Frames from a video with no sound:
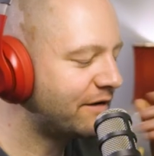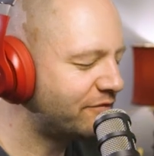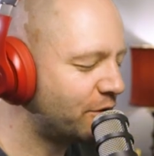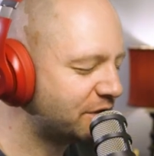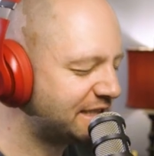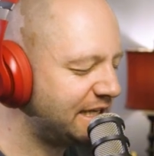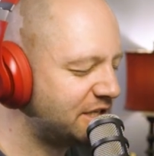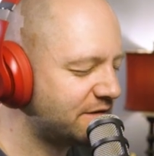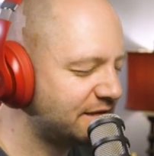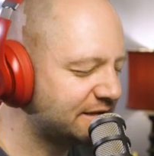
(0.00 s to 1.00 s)
I've noticed
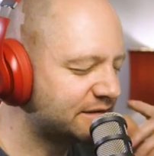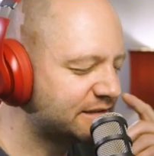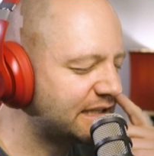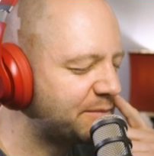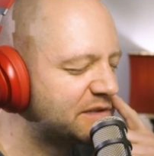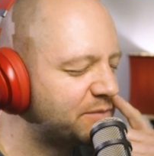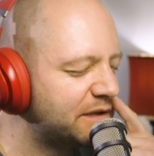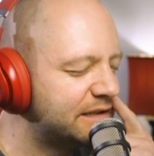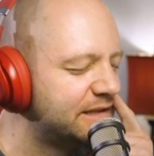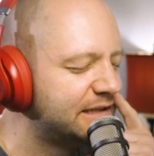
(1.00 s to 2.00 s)
each of these little steps,
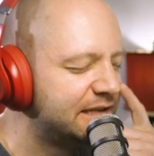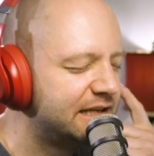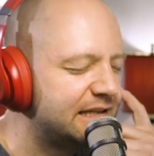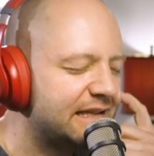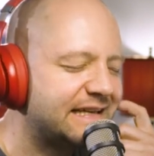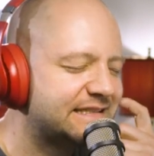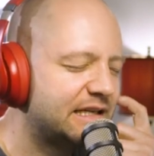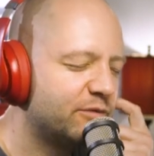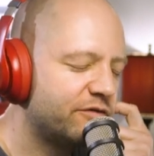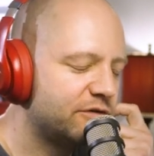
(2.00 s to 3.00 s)
but last
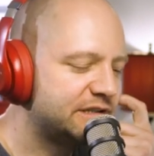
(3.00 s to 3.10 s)
summer, for